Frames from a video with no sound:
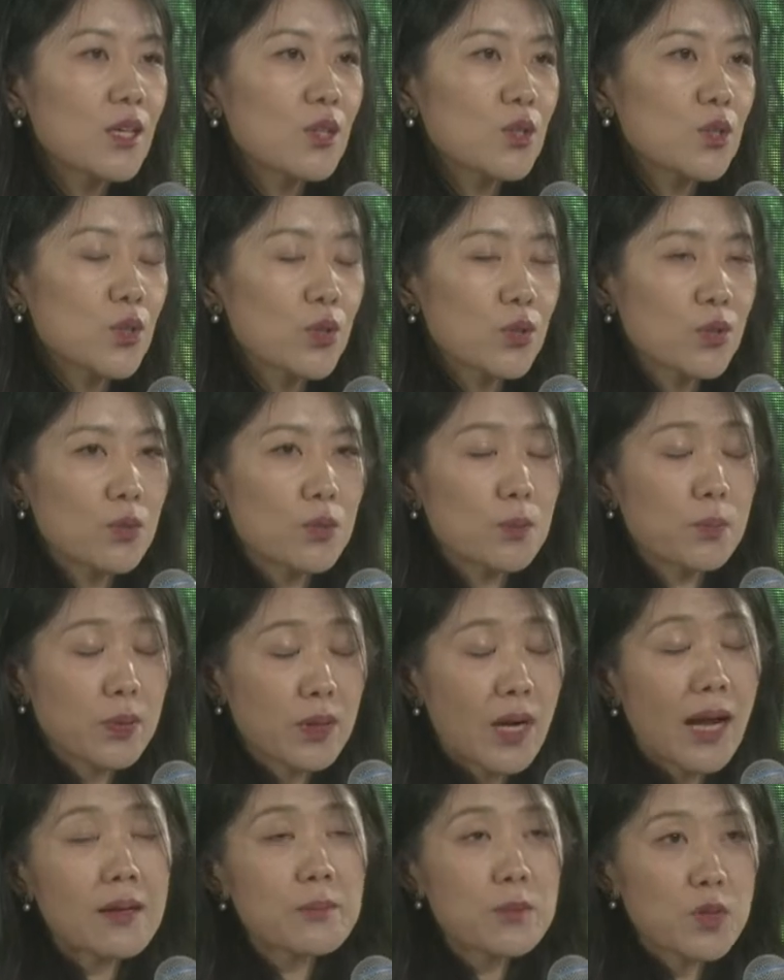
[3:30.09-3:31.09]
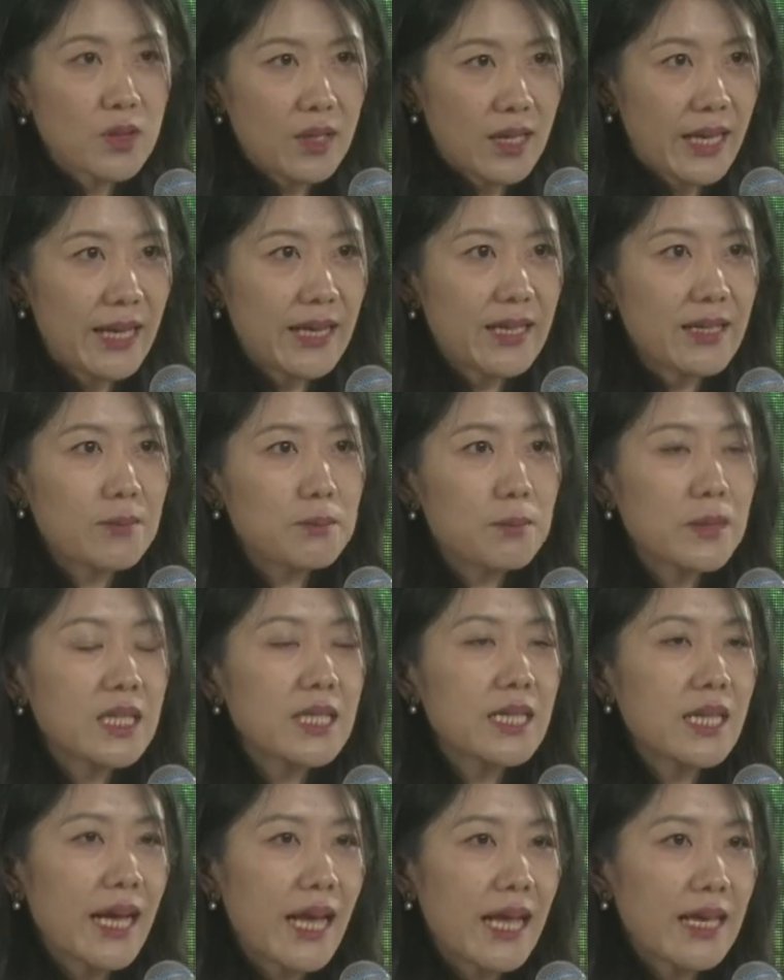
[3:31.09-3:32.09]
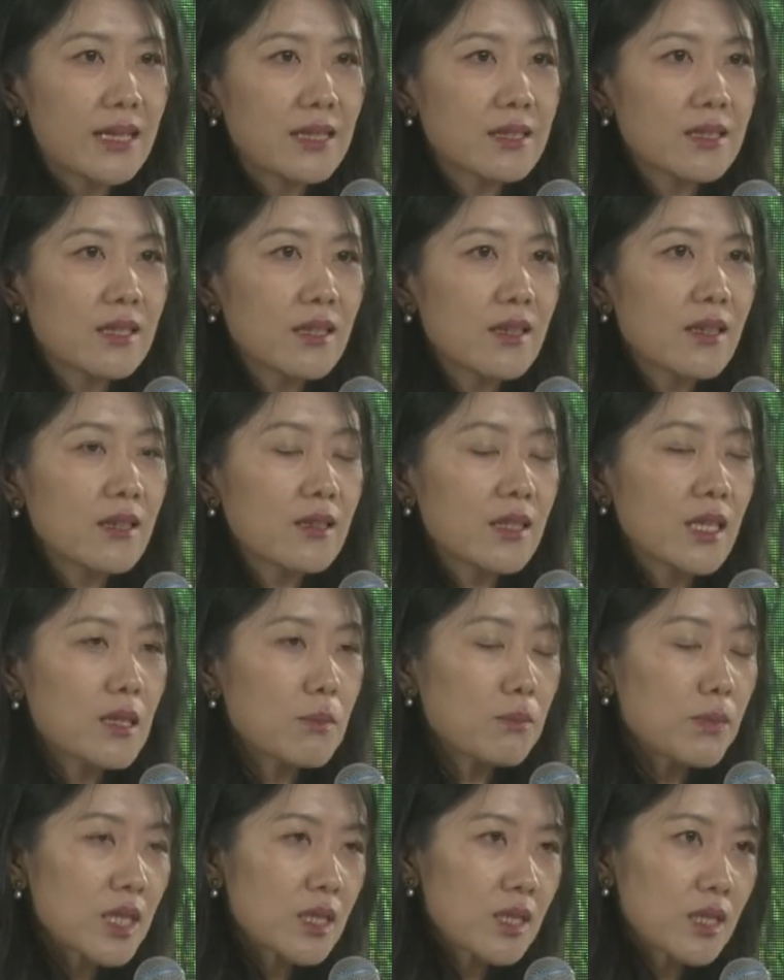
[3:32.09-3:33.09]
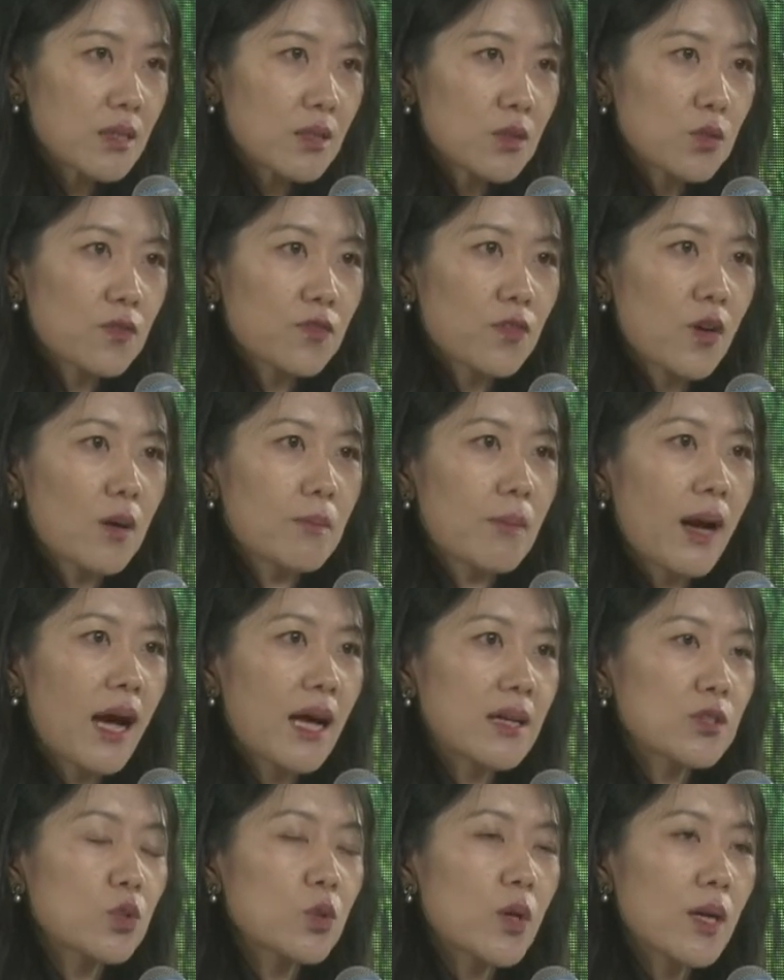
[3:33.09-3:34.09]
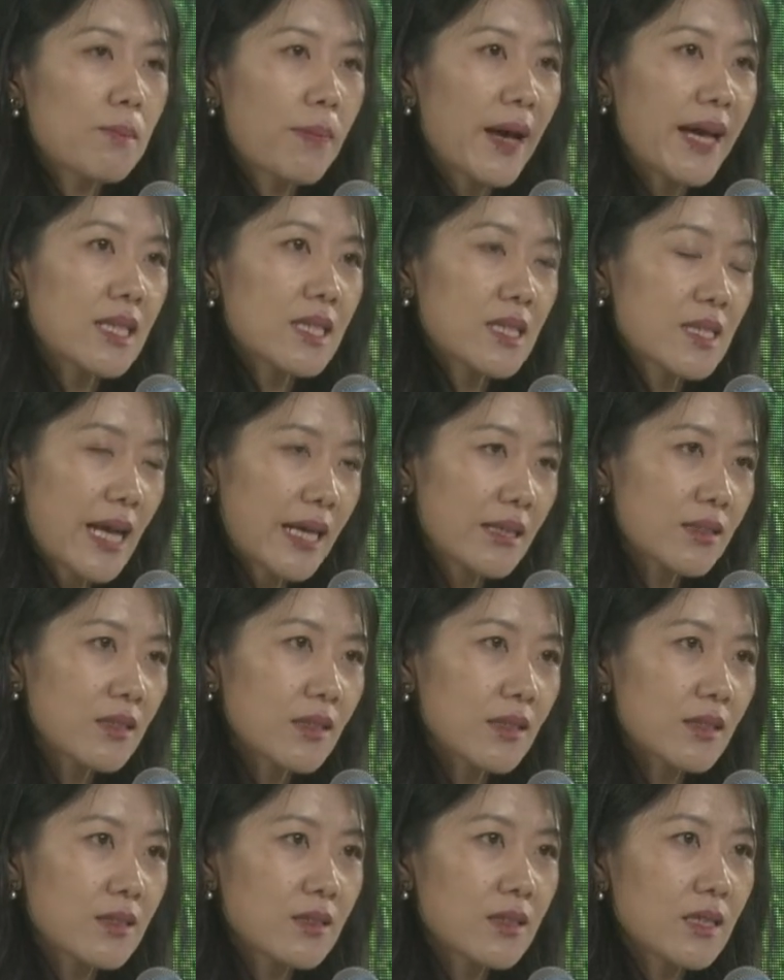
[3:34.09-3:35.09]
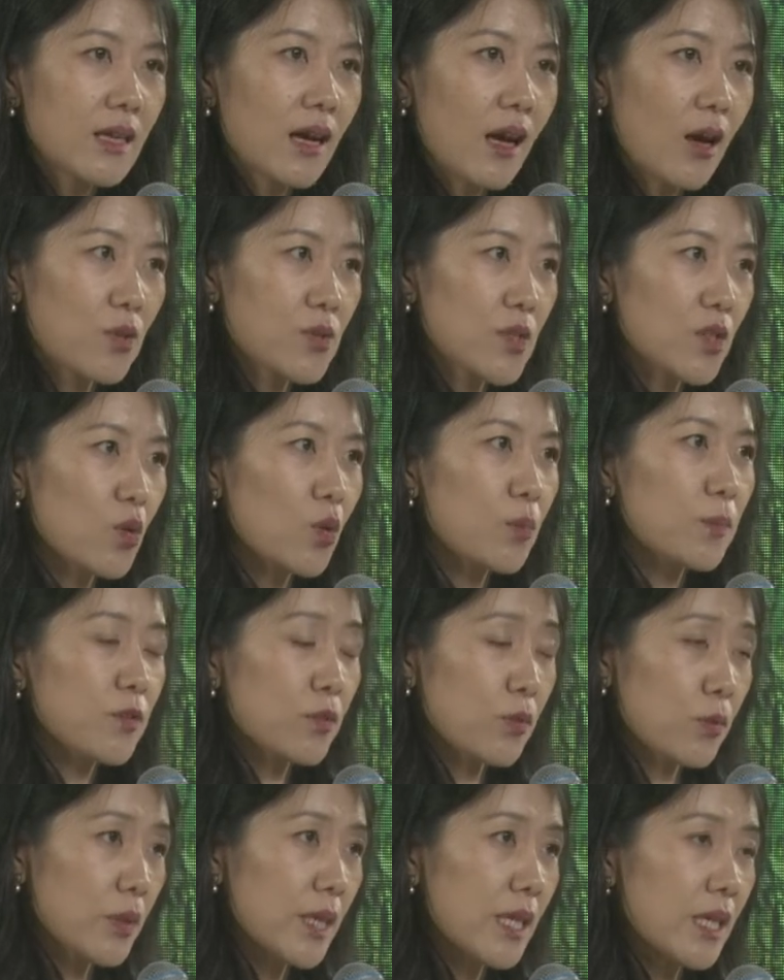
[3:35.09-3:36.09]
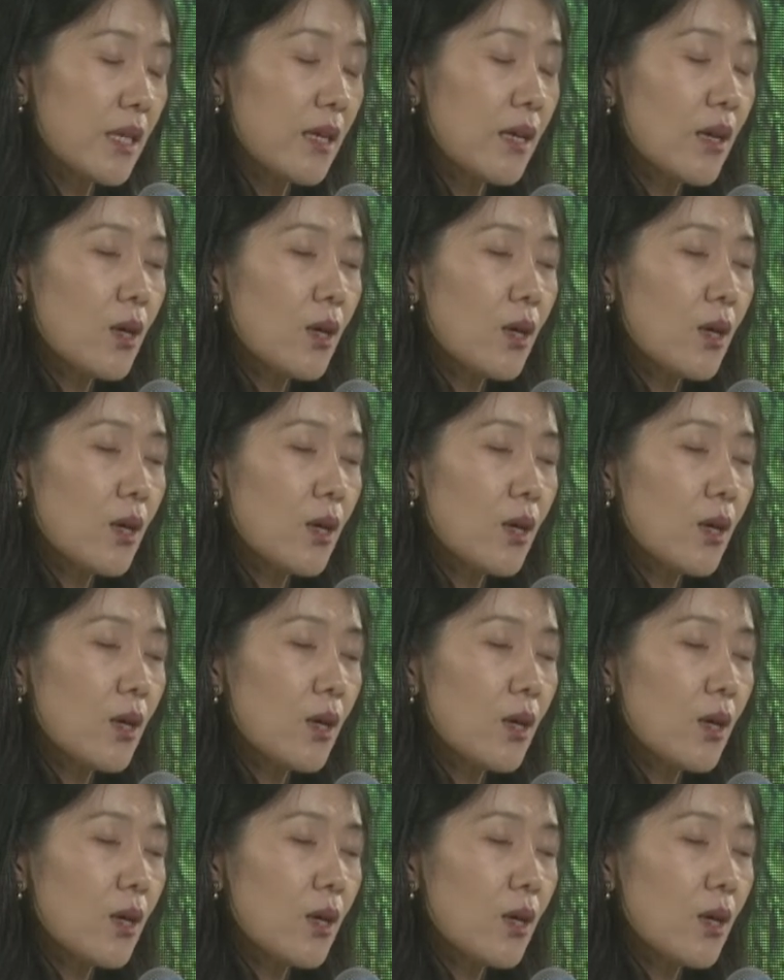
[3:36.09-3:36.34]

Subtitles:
to primarily mitigate the emissions from hard-to-abate sectors in our scope 3,